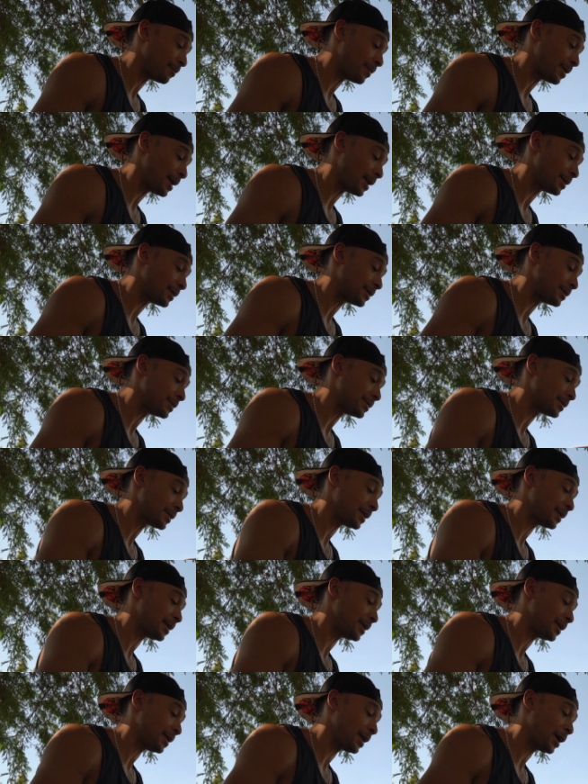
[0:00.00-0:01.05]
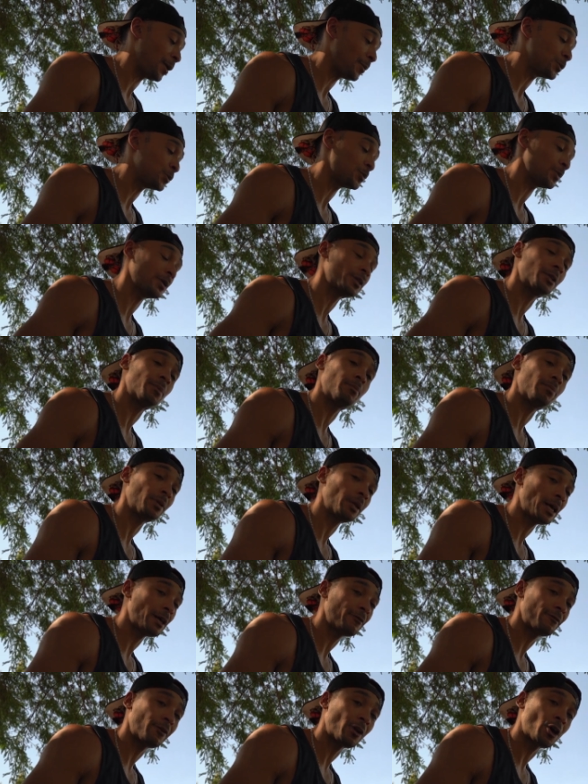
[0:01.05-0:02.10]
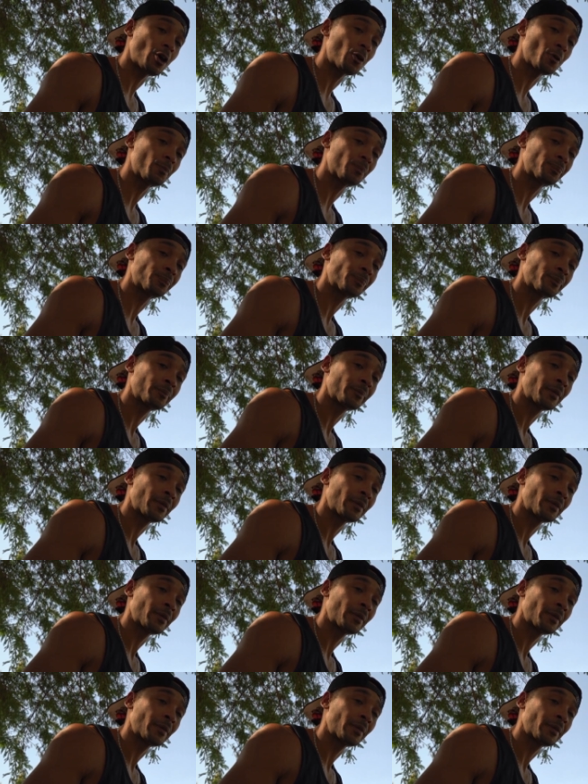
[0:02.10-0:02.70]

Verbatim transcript: in mind because it's gonna it helps with the blood flow.